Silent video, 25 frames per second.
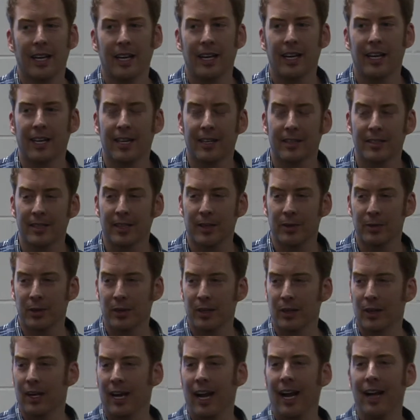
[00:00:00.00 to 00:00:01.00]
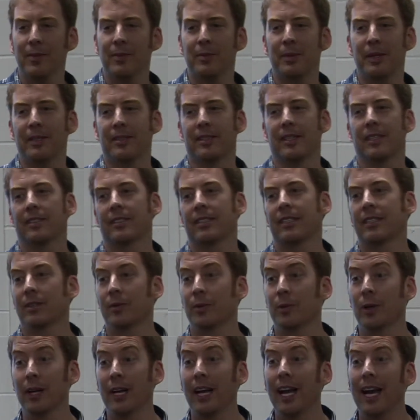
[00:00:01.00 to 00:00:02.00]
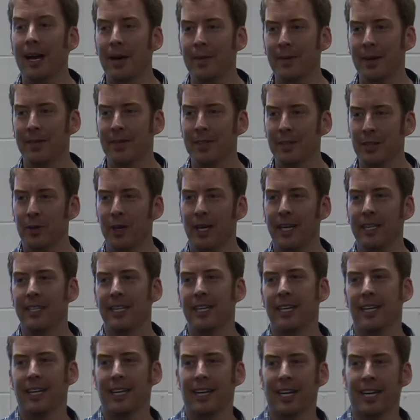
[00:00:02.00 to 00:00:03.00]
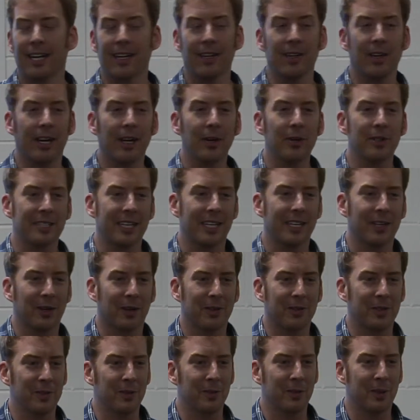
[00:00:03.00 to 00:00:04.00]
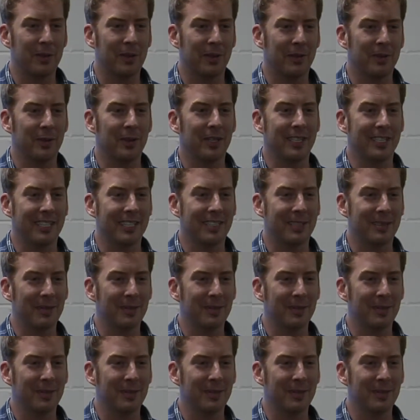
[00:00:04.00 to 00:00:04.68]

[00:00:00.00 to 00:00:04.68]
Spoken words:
I was like, well, you already have a business. He said, well, yeah, I have a new idea. And I always get nervous when people have new ideas